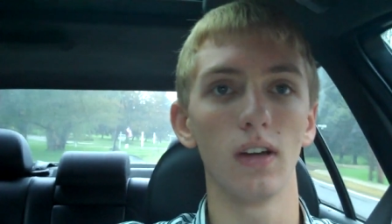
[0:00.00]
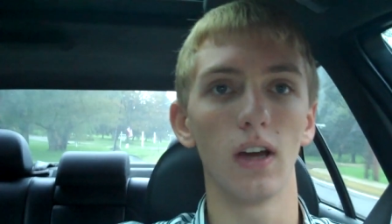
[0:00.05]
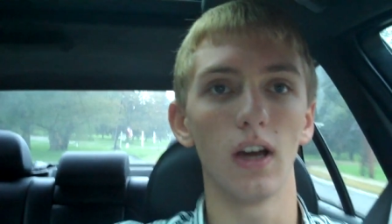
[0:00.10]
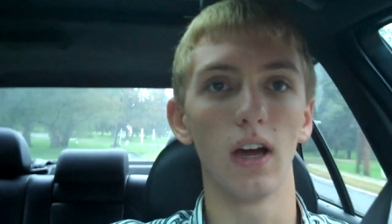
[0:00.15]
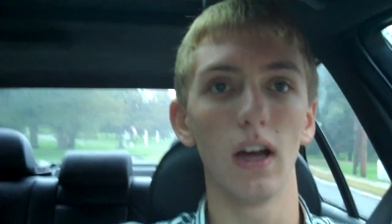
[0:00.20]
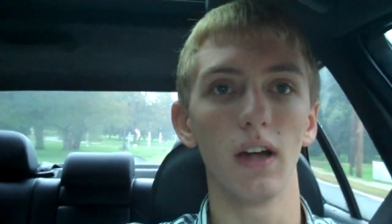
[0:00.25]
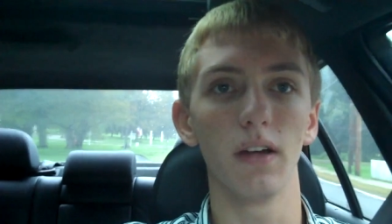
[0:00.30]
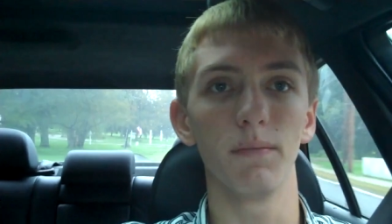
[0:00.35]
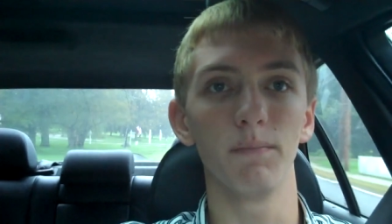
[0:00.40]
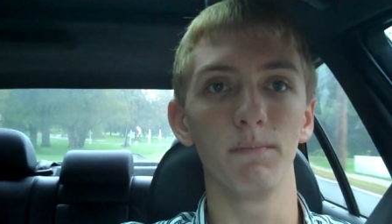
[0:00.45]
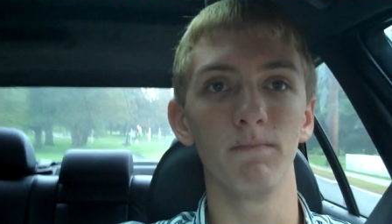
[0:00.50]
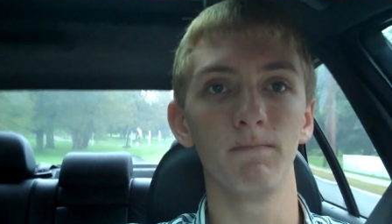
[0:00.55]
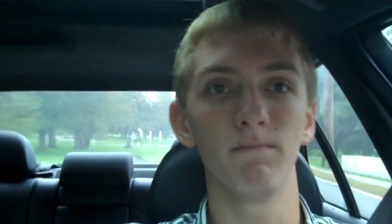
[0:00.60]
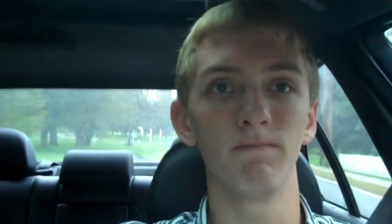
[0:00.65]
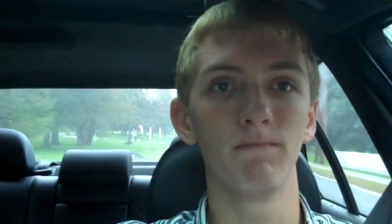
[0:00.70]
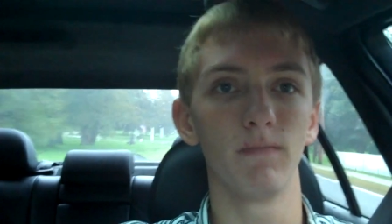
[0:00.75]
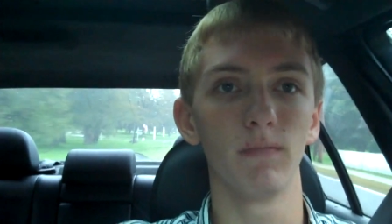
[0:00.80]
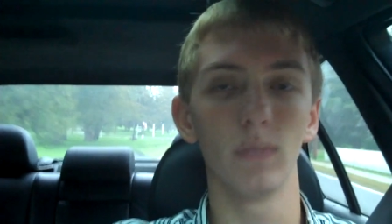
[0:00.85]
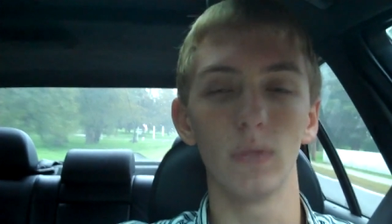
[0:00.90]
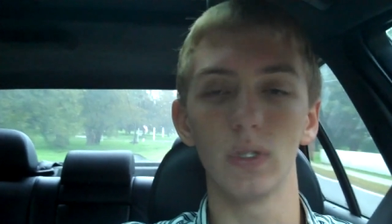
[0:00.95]
Um,
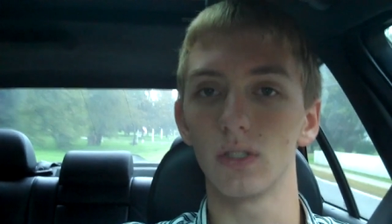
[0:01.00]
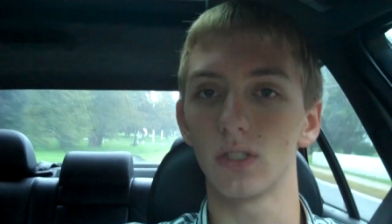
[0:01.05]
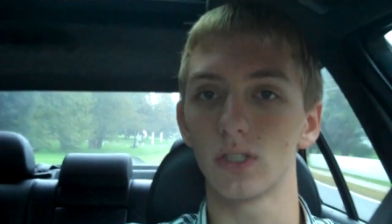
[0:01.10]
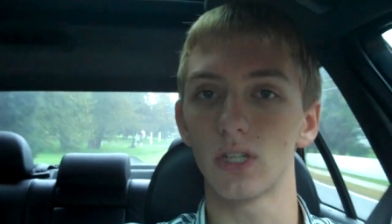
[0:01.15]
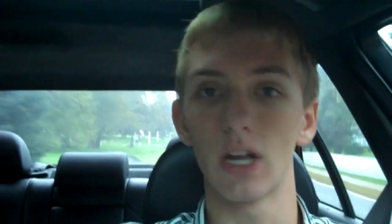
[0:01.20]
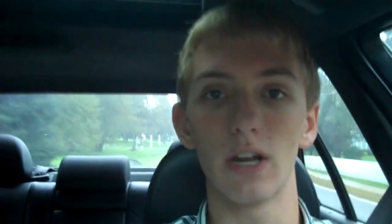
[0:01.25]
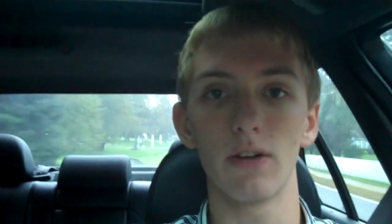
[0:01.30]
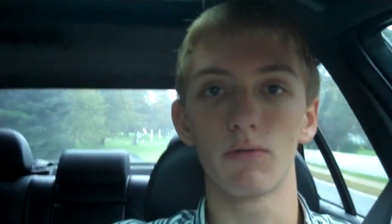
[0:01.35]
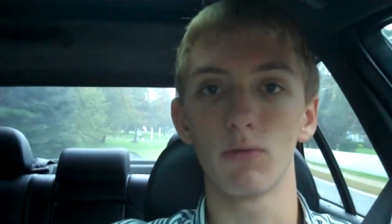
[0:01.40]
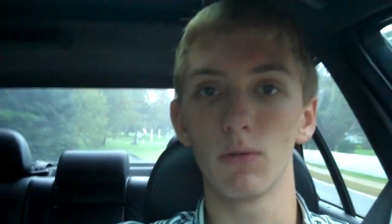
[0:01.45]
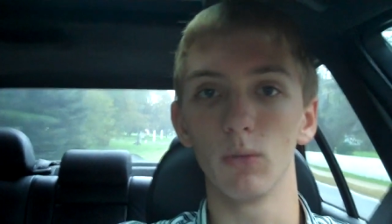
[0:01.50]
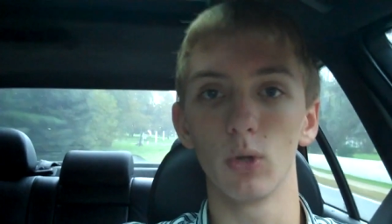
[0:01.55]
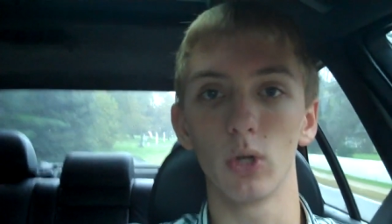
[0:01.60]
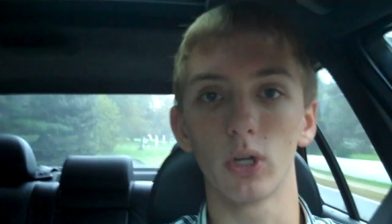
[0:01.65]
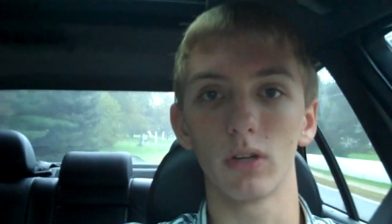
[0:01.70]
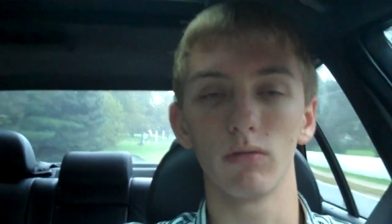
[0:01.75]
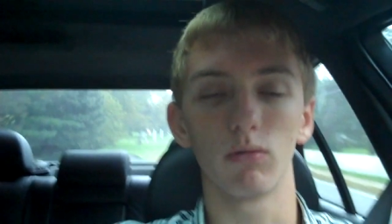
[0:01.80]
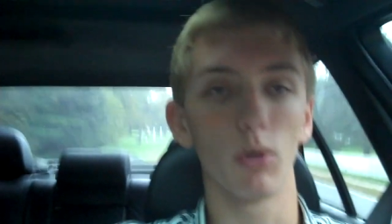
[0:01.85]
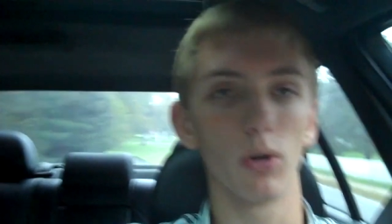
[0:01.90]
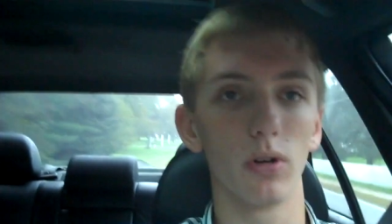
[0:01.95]
aside from
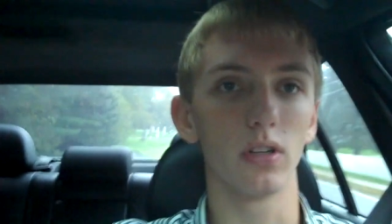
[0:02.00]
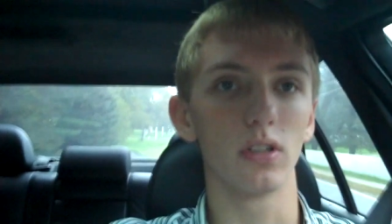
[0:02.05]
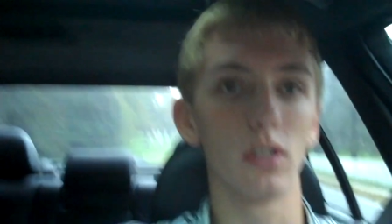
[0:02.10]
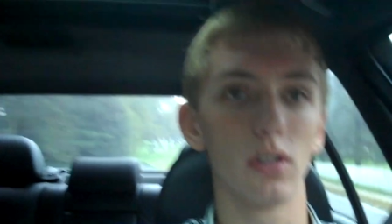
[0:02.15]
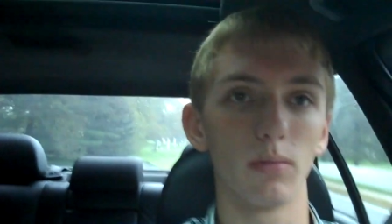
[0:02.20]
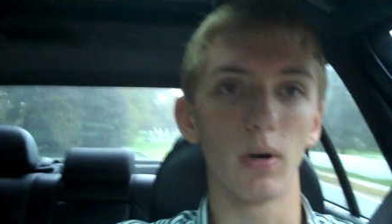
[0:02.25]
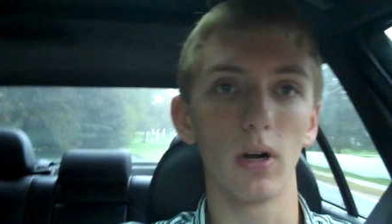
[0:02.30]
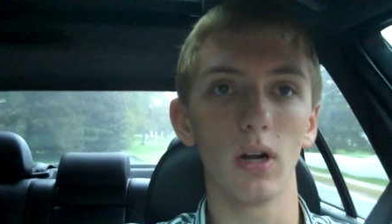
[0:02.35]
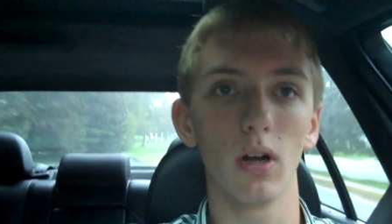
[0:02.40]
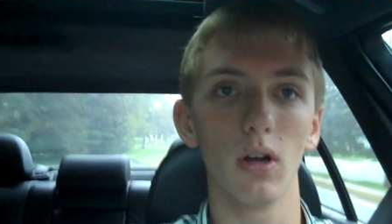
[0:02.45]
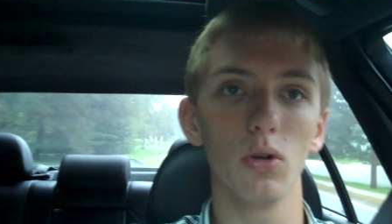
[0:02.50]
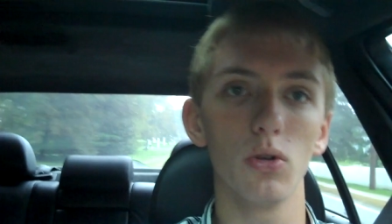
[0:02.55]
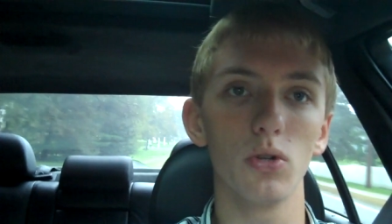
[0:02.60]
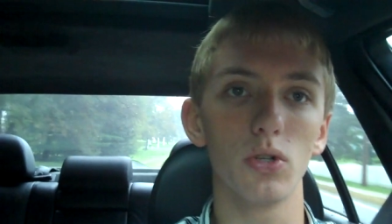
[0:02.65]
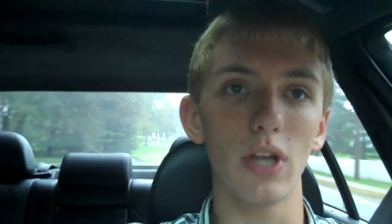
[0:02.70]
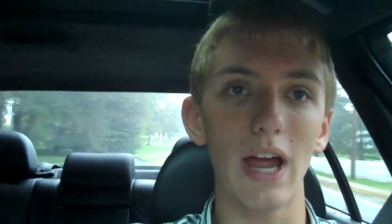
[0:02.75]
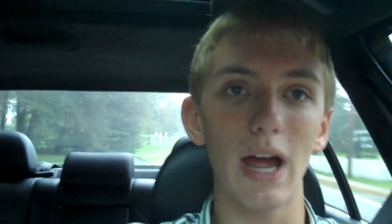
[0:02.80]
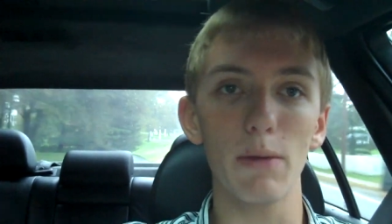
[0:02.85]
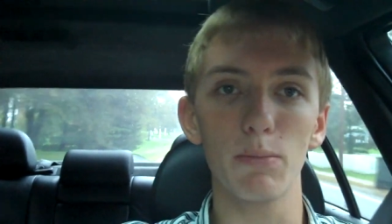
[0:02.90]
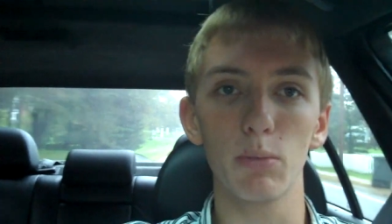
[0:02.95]
looking forward to
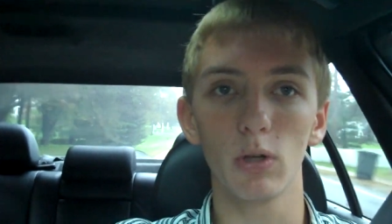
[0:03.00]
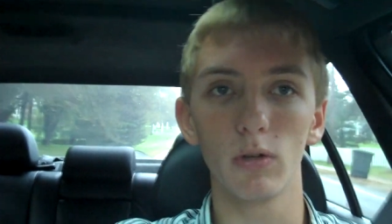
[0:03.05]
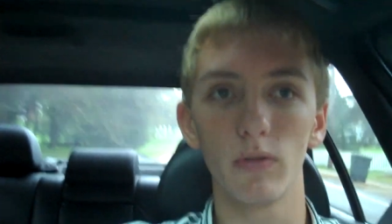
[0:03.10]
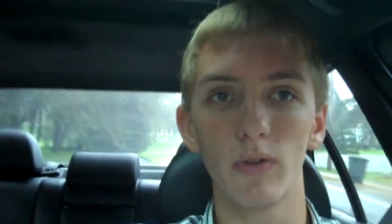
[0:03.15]
tomorrow's Apple